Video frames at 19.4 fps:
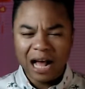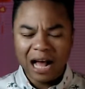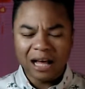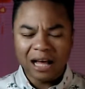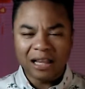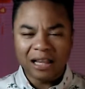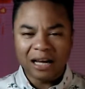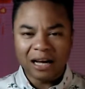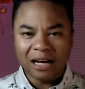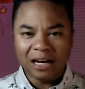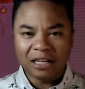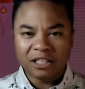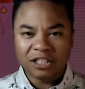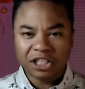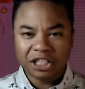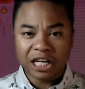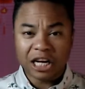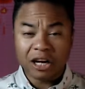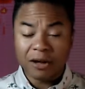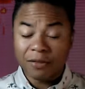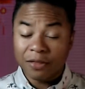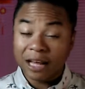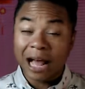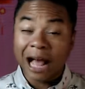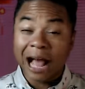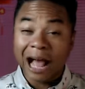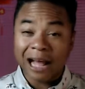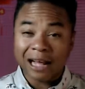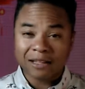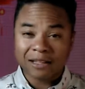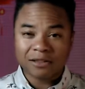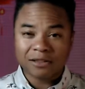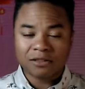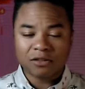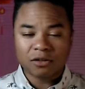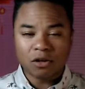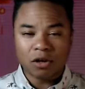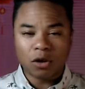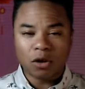I'll share the
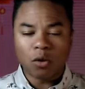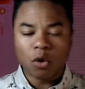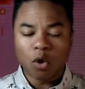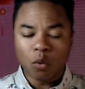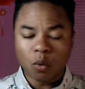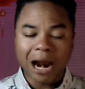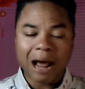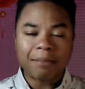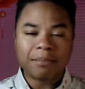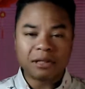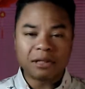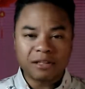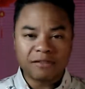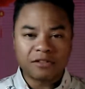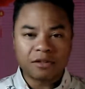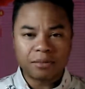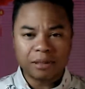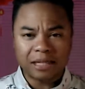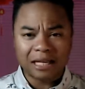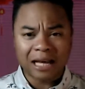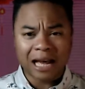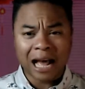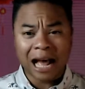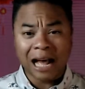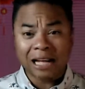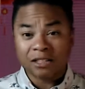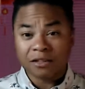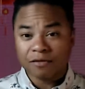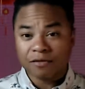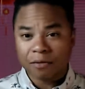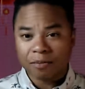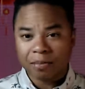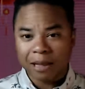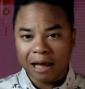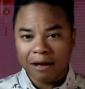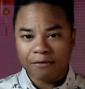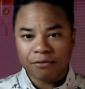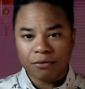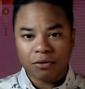cons or what I believe to be the cons of the
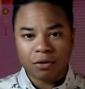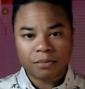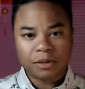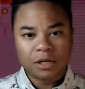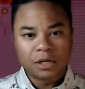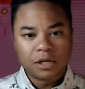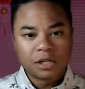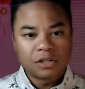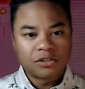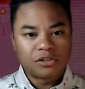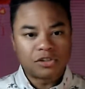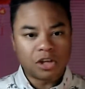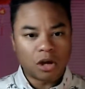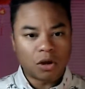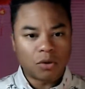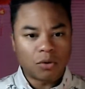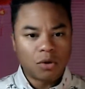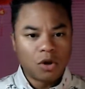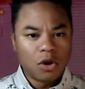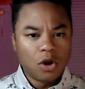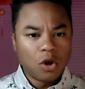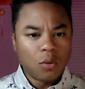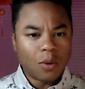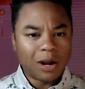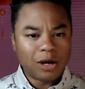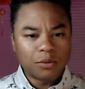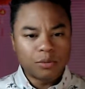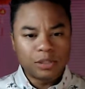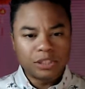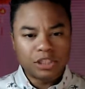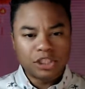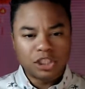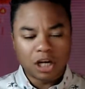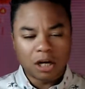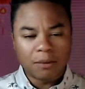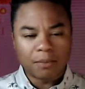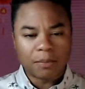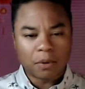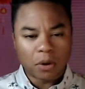platform. So why don't we jump